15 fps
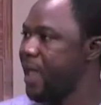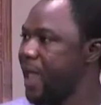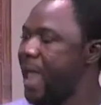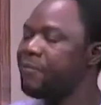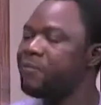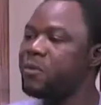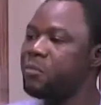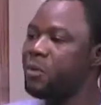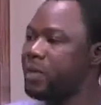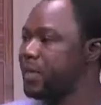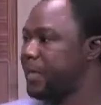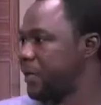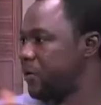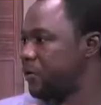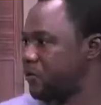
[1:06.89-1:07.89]

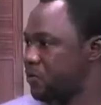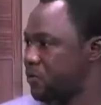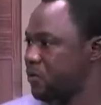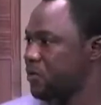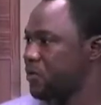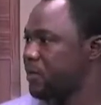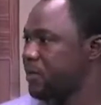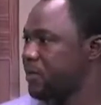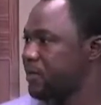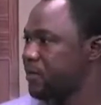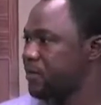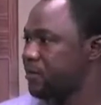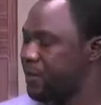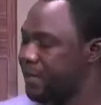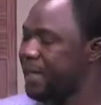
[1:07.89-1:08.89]
everybody else
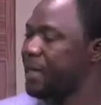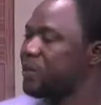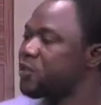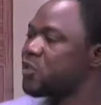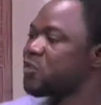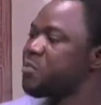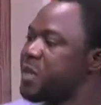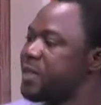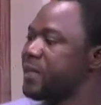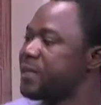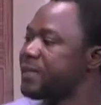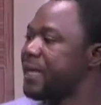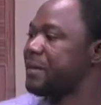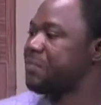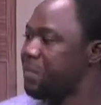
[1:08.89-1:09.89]
began to speak
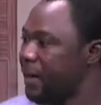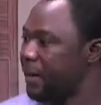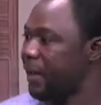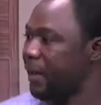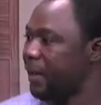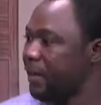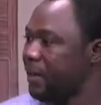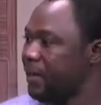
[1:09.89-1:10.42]
in that manner,